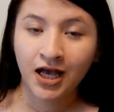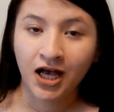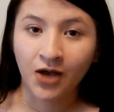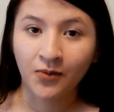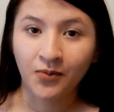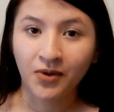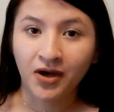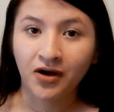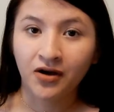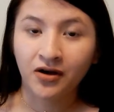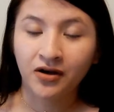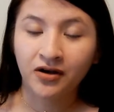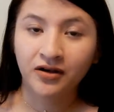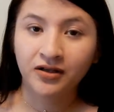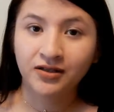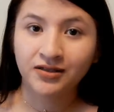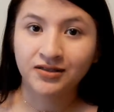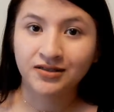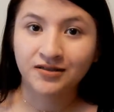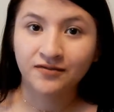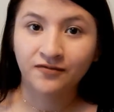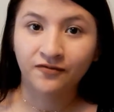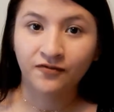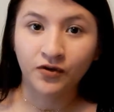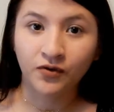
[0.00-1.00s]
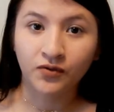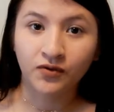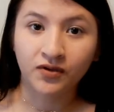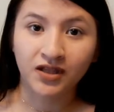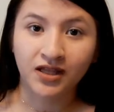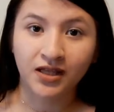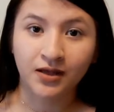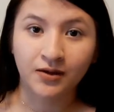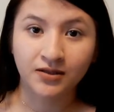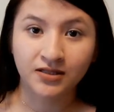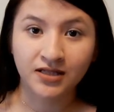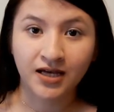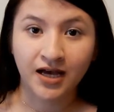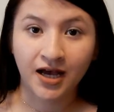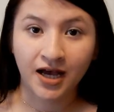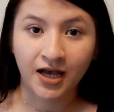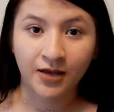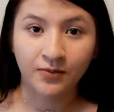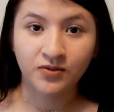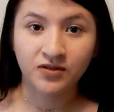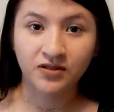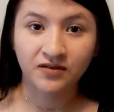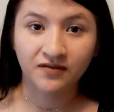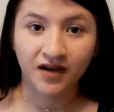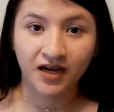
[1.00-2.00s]
about a few of the
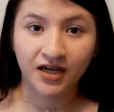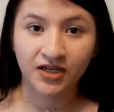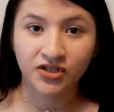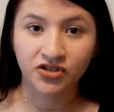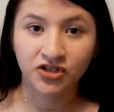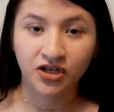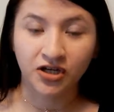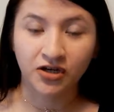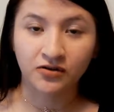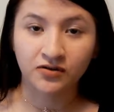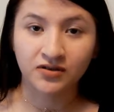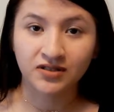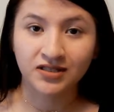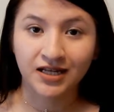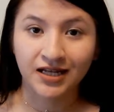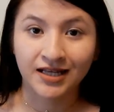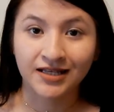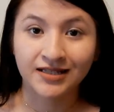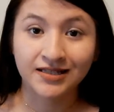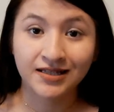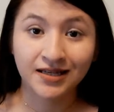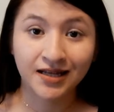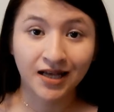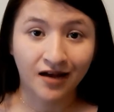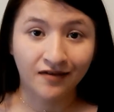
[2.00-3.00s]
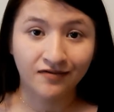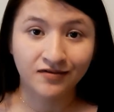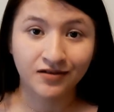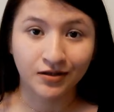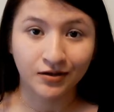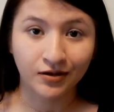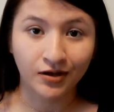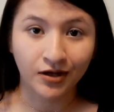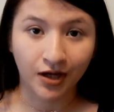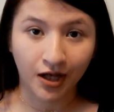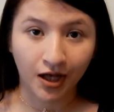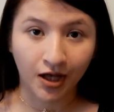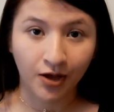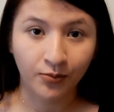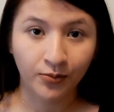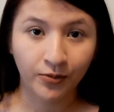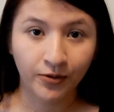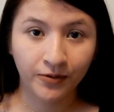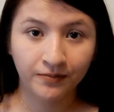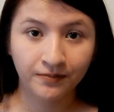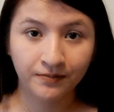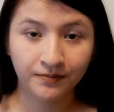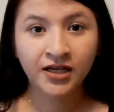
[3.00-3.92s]
types of eyeshadows that I did have to look up.